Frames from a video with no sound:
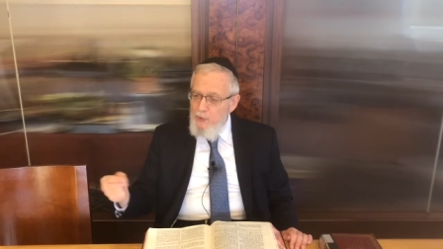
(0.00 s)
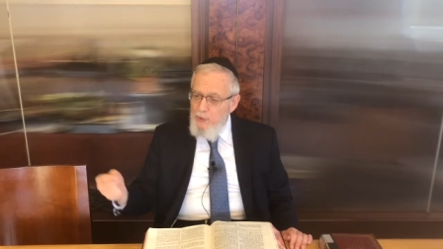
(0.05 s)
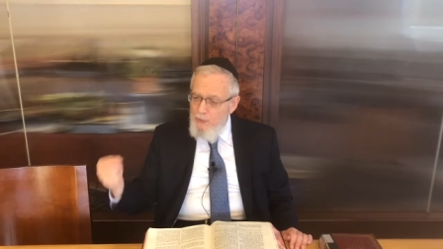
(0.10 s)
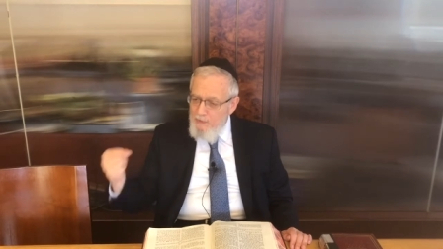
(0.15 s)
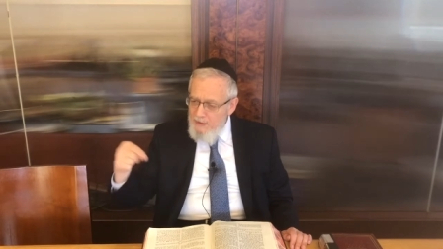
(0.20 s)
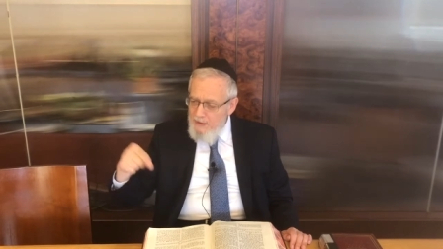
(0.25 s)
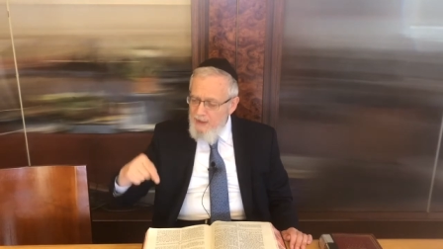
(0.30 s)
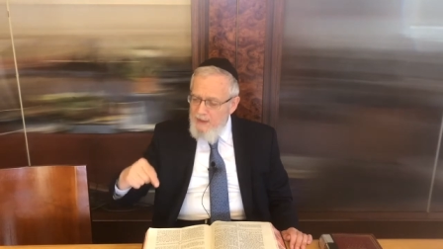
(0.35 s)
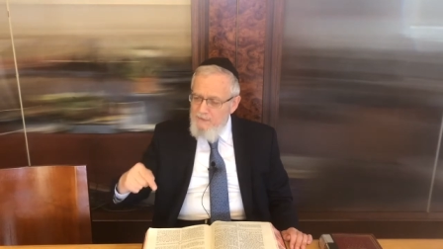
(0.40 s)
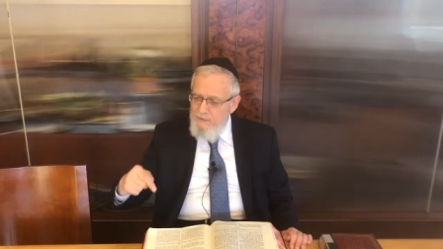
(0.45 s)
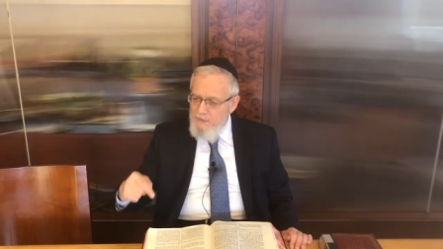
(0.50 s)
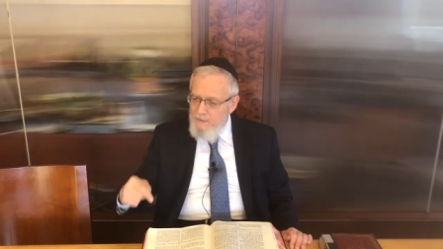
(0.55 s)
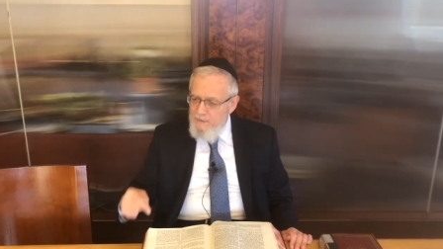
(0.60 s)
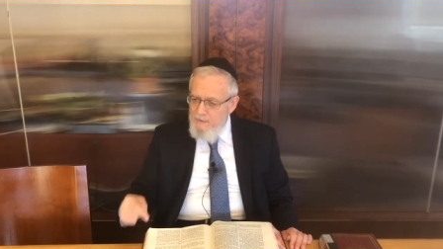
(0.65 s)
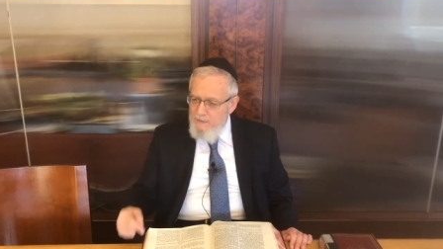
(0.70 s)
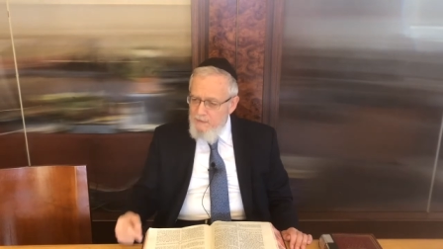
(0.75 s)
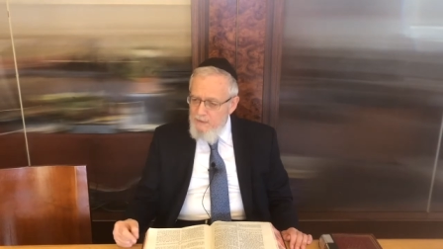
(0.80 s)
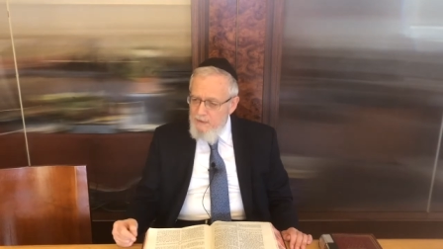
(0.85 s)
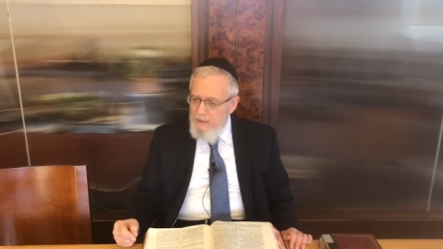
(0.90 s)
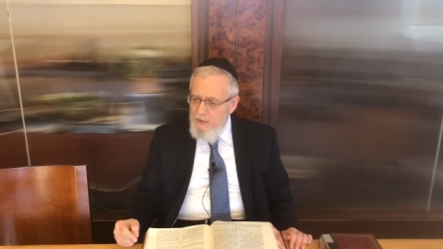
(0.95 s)
human life,
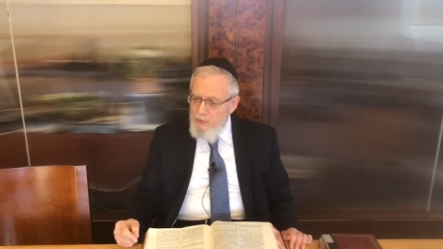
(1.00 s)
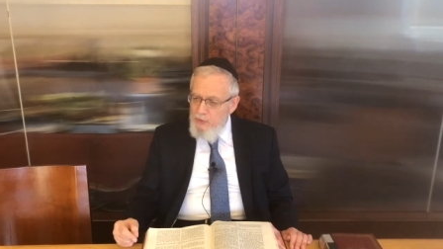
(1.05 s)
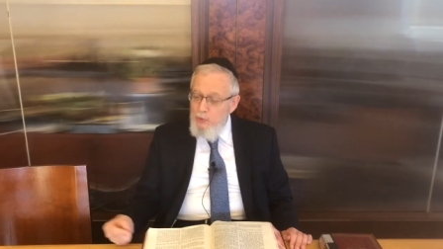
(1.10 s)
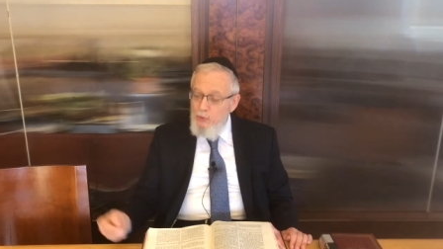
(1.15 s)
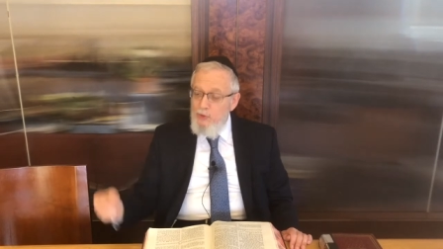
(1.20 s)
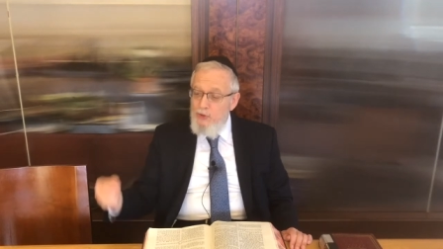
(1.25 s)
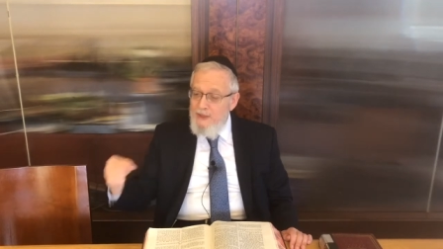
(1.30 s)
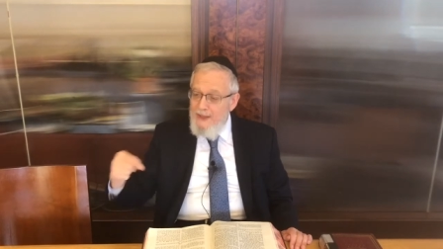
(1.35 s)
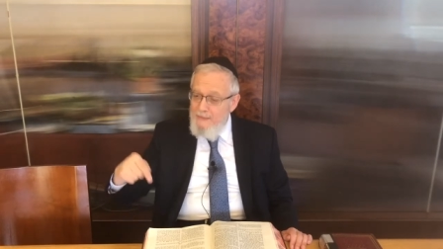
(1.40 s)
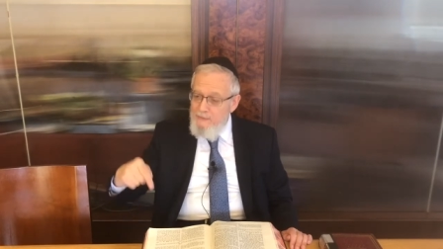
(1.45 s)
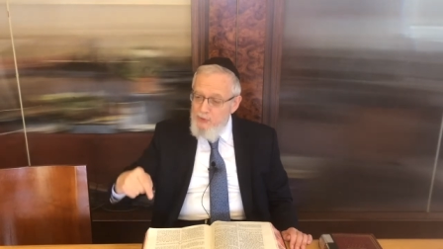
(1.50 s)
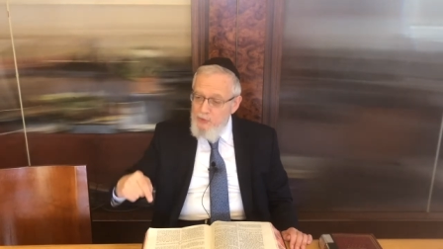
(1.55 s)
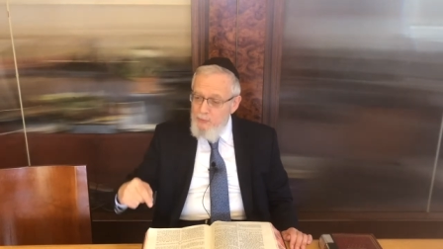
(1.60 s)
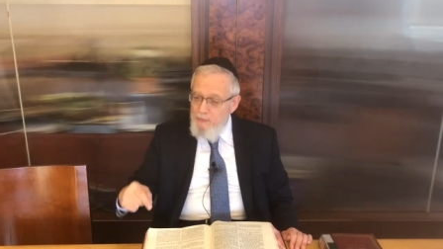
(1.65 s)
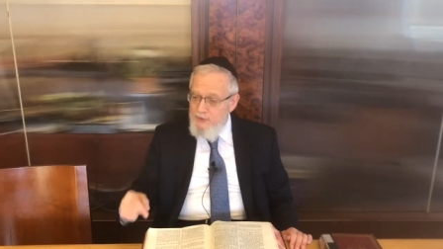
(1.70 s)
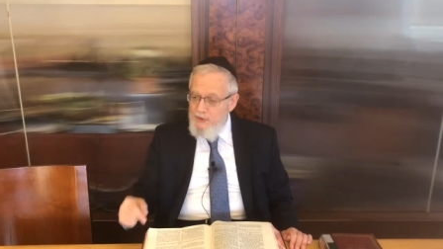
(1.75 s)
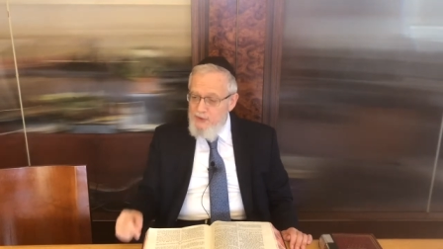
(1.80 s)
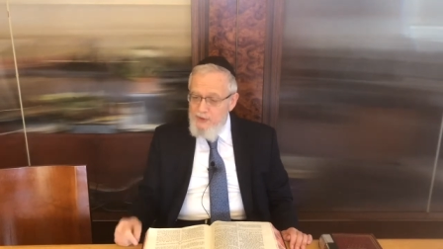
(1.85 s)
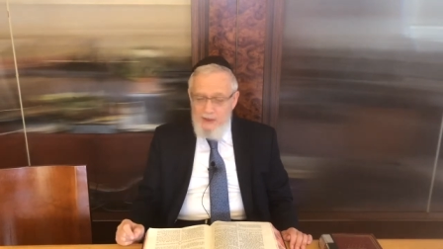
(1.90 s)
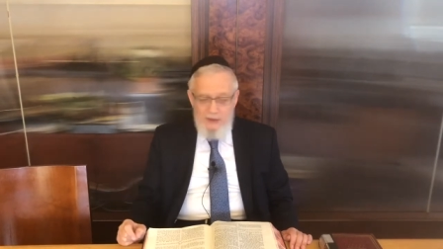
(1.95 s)
Jewish life
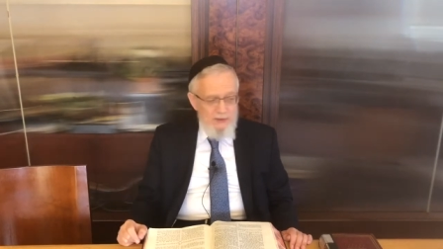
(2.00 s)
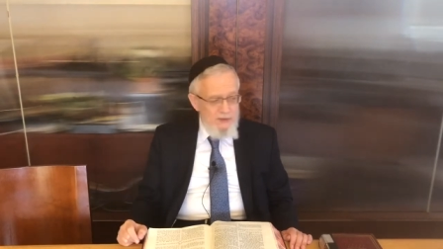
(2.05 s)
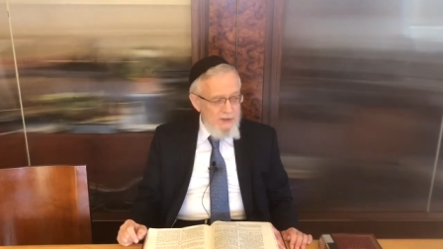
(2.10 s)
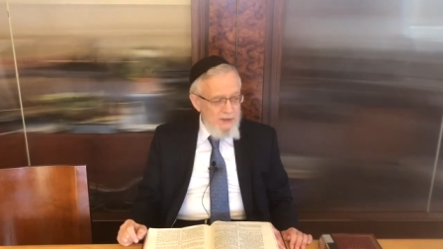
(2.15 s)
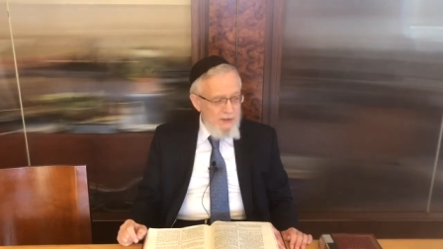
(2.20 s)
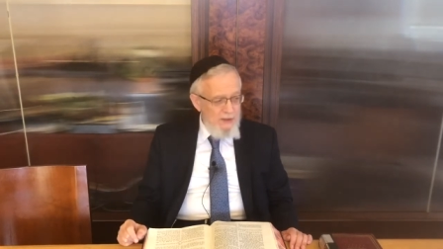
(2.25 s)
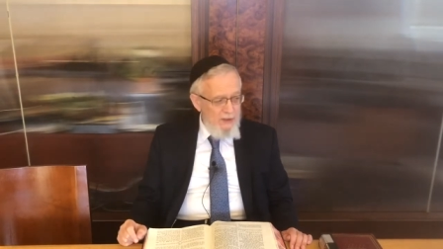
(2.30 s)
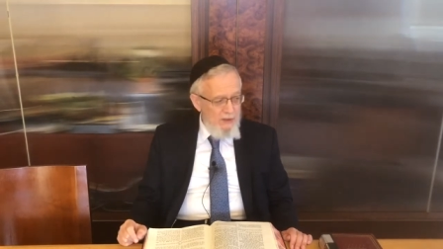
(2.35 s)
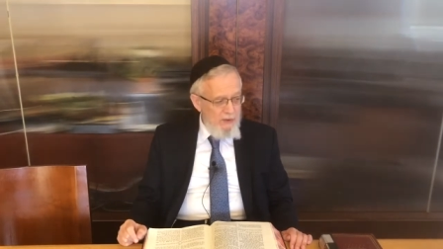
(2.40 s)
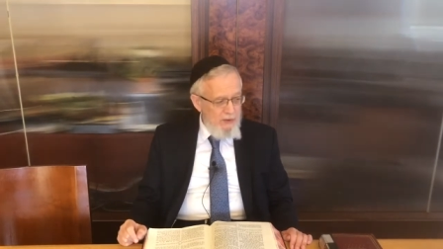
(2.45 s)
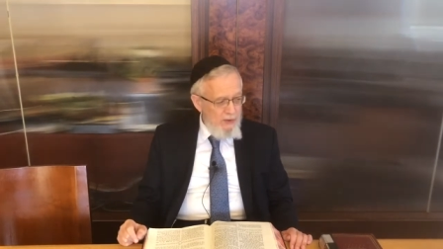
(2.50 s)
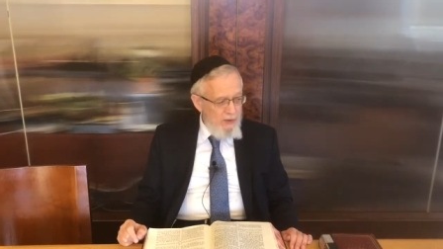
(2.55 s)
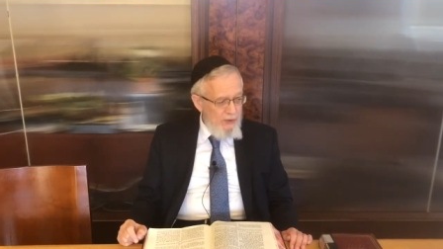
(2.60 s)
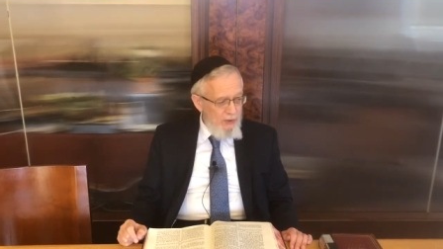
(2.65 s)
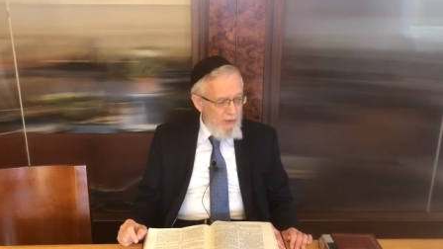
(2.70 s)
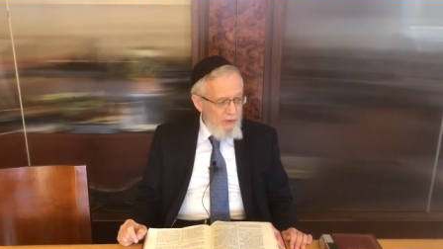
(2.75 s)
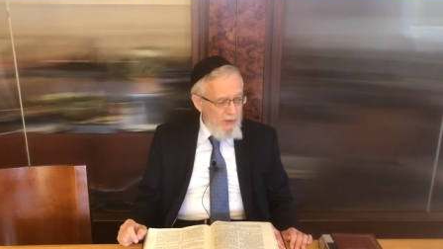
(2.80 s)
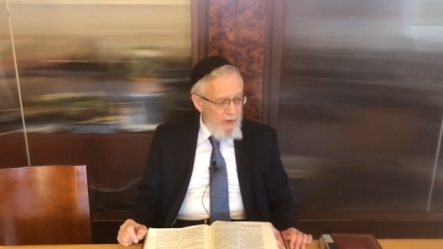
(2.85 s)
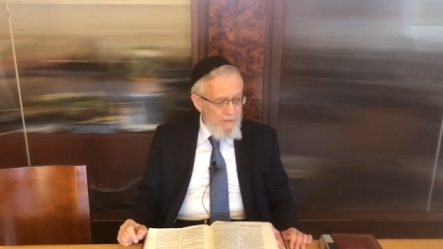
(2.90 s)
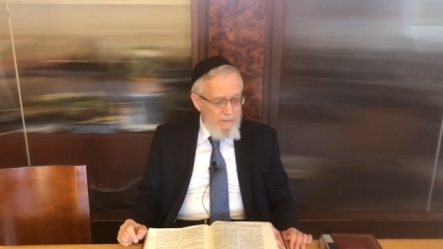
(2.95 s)
supersedes the
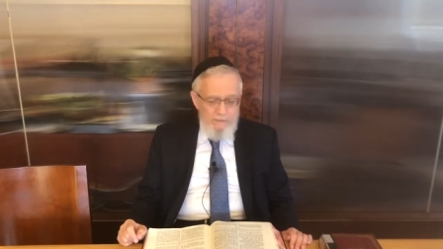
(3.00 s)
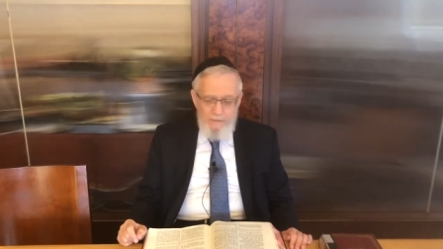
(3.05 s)
Torah.